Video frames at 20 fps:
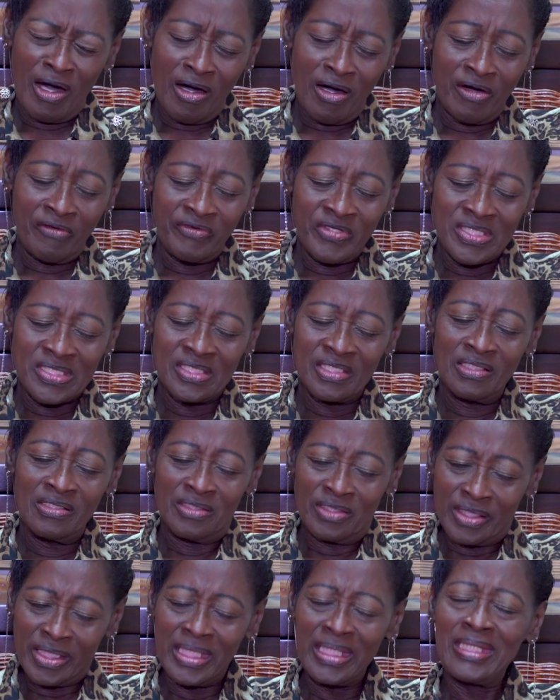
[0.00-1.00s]
officer
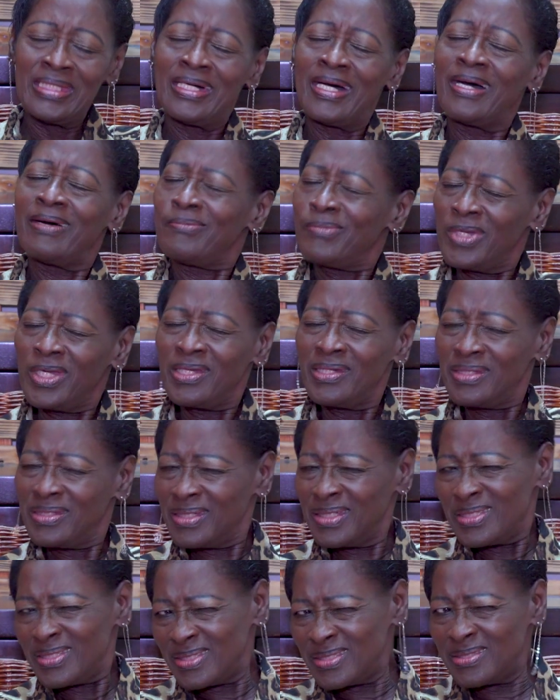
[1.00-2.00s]
looking at me, and
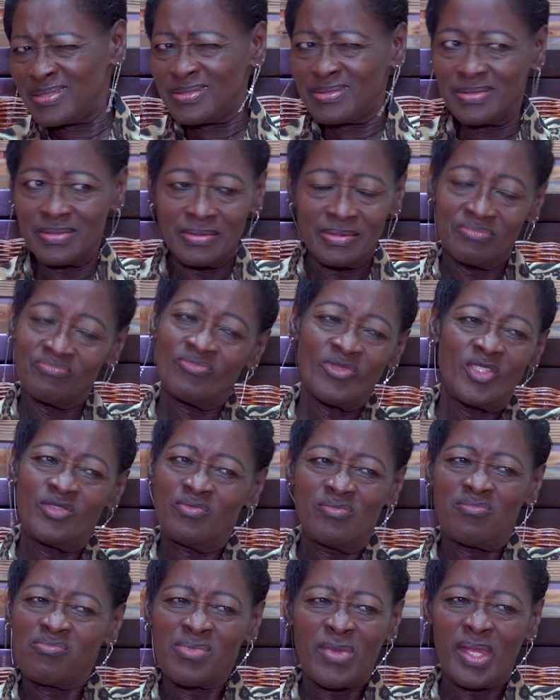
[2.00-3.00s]
I said,
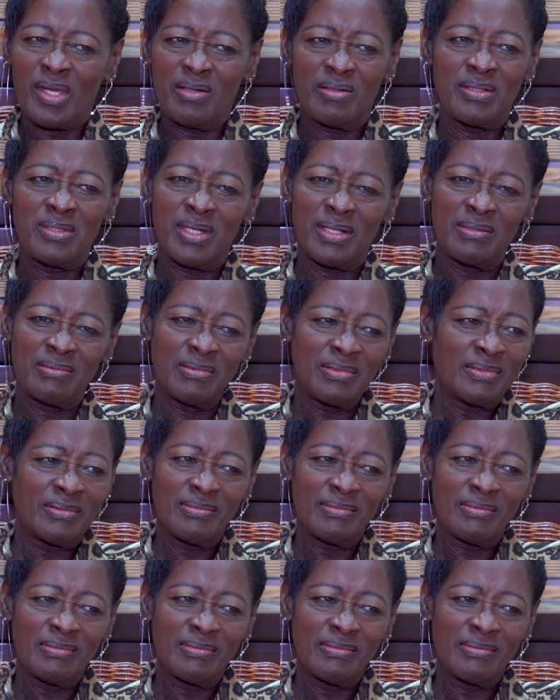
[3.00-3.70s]
oh no.